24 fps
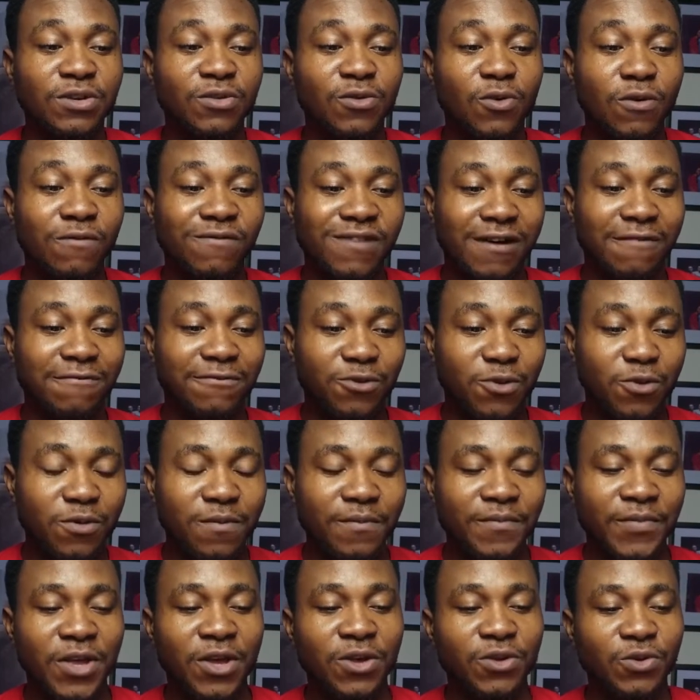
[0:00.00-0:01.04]
overview,
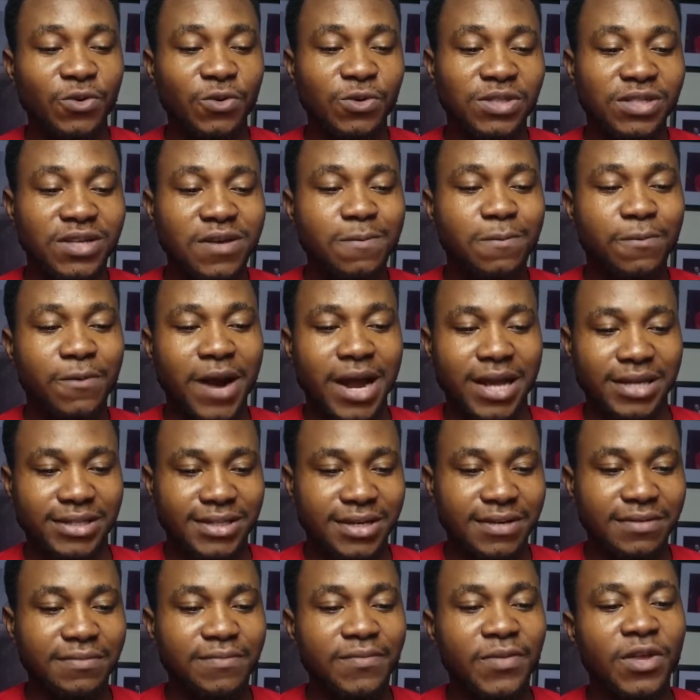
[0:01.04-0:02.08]
you see
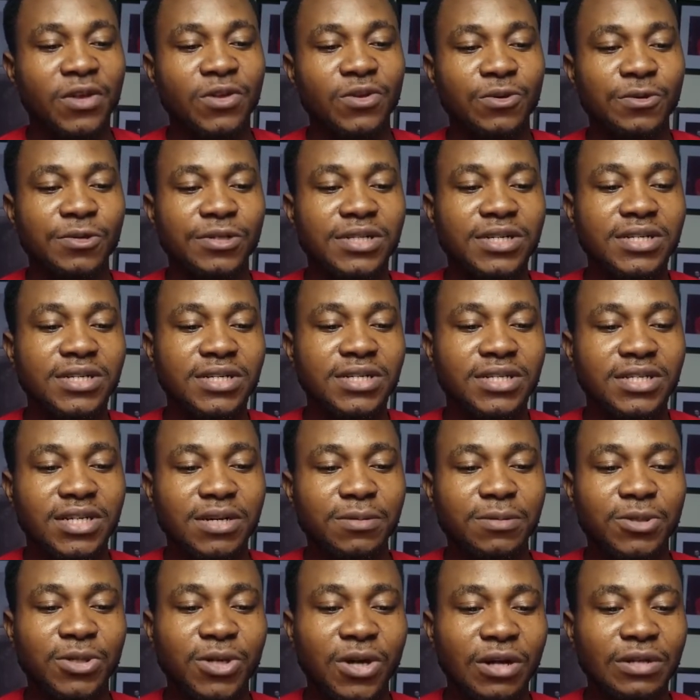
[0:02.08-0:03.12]
pricing, you see
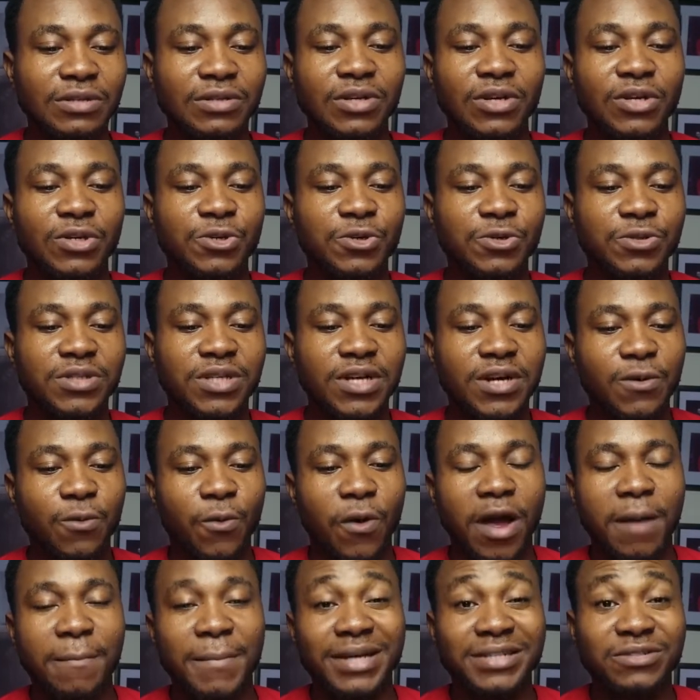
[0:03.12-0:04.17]
description, you see
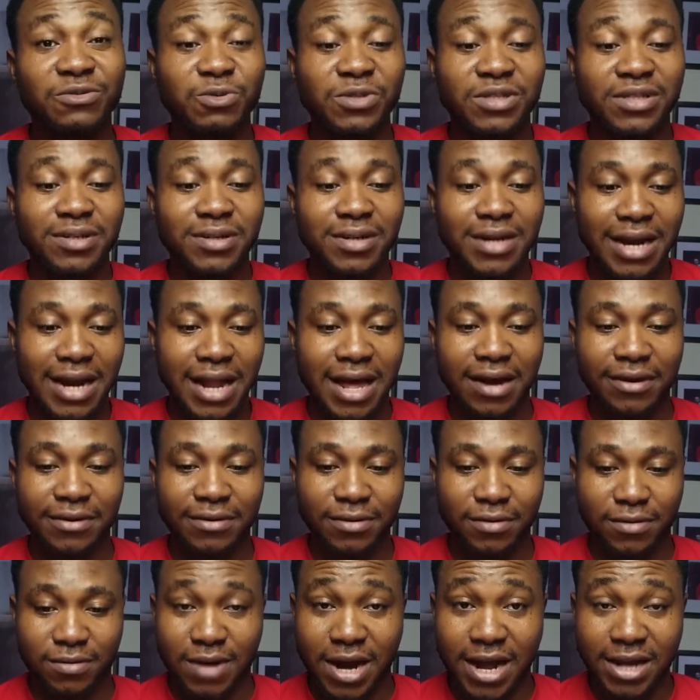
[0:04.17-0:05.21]
requirements, you see
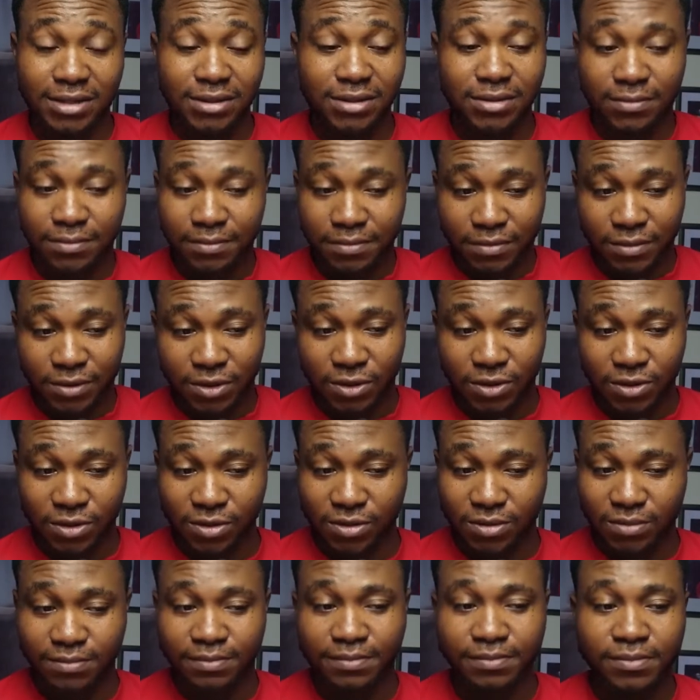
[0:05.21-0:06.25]
gallery, right?
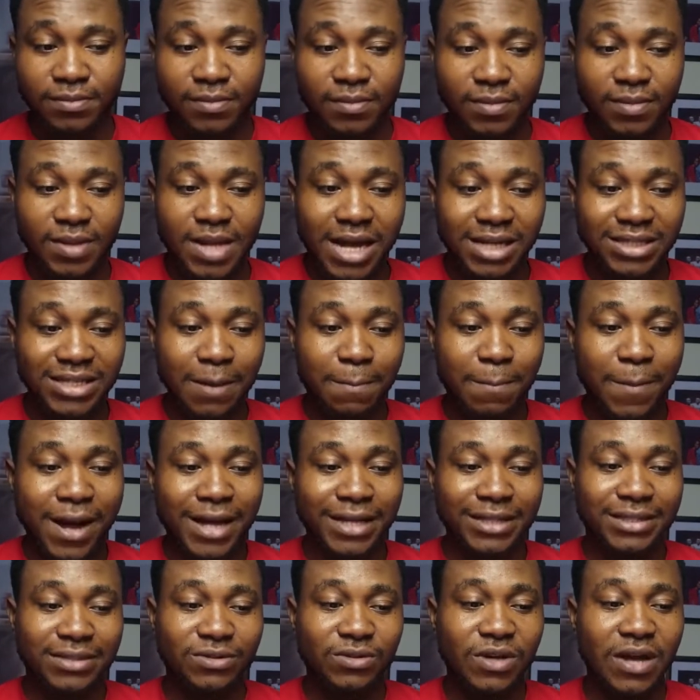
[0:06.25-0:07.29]
So that's a
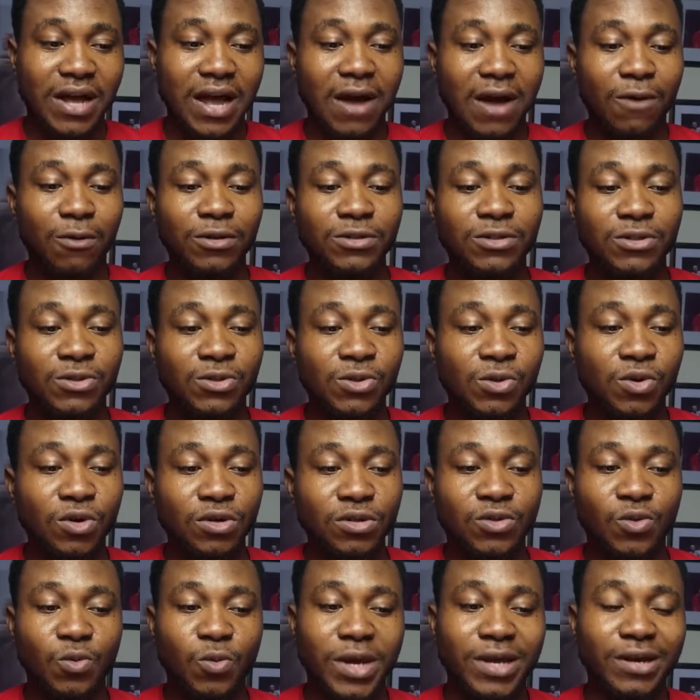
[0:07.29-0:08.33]
part. I want you to go
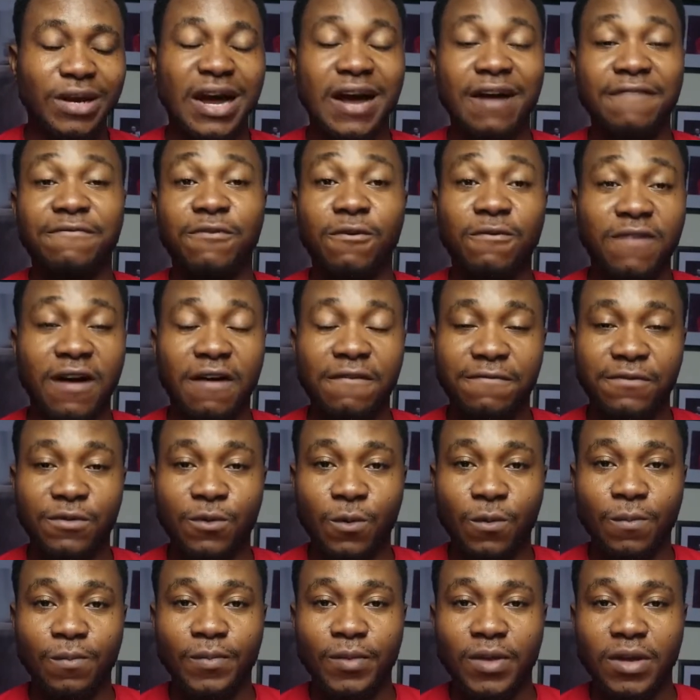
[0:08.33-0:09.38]
to where you have
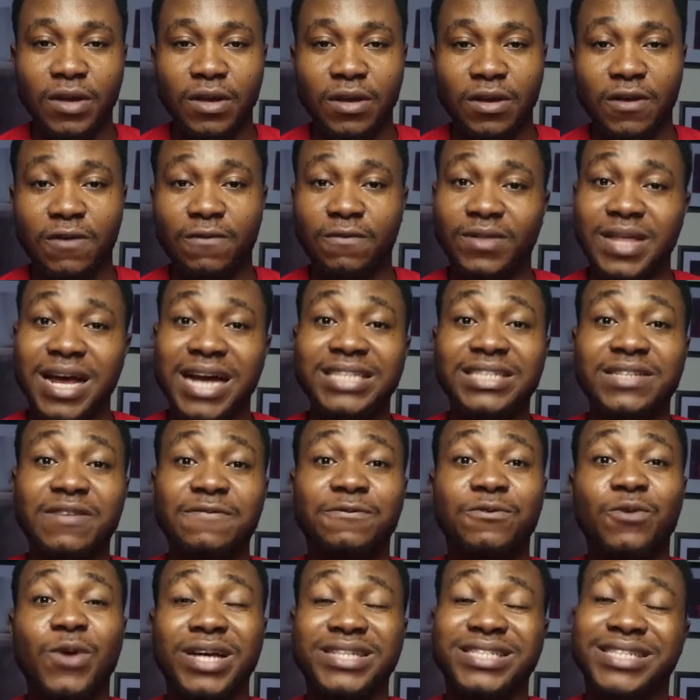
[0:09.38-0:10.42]
overview. That's
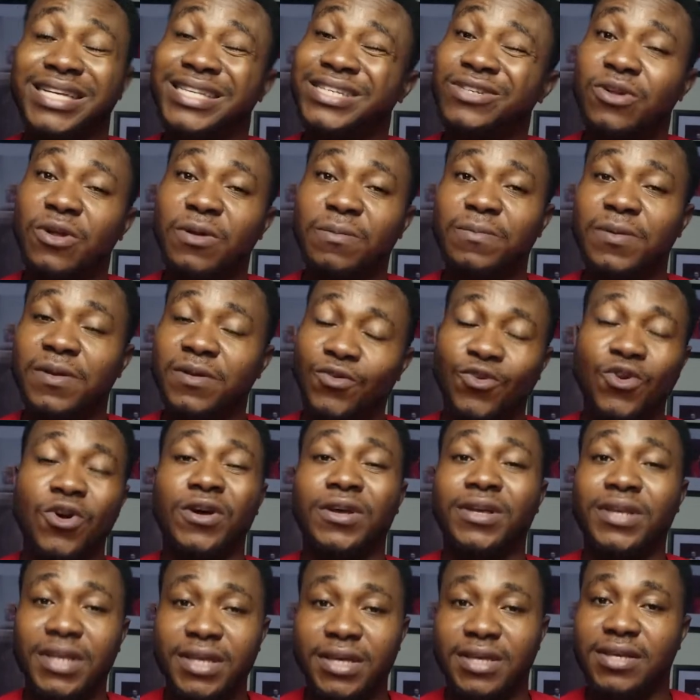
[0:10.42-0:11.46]
if you are setting up
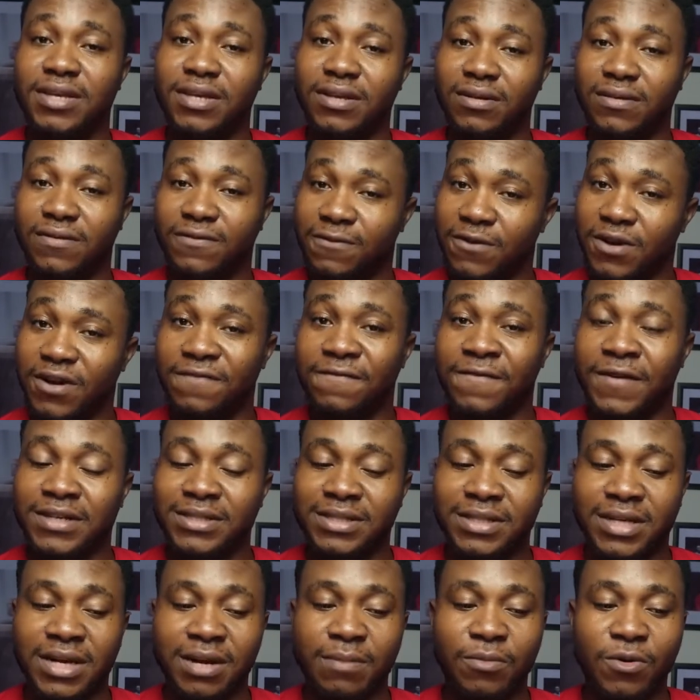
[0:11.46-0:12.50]
your gig for the
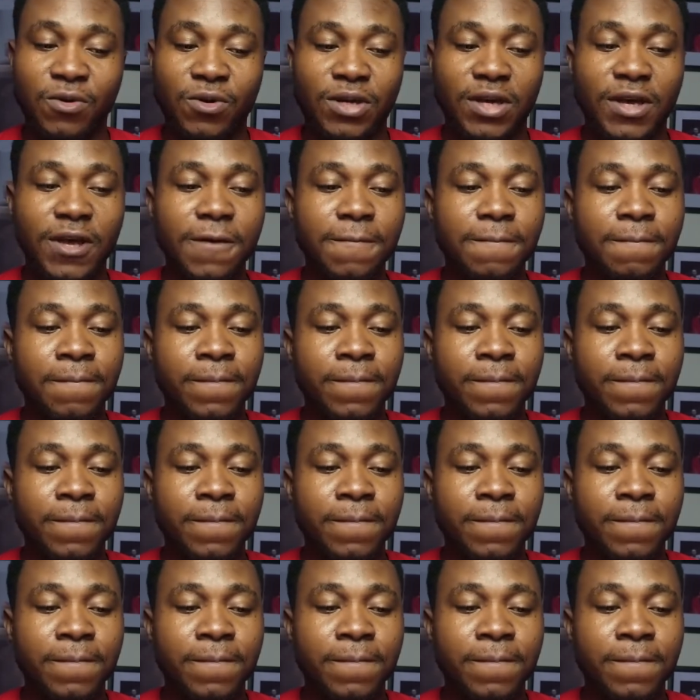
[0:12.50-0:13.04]
first time. Okay,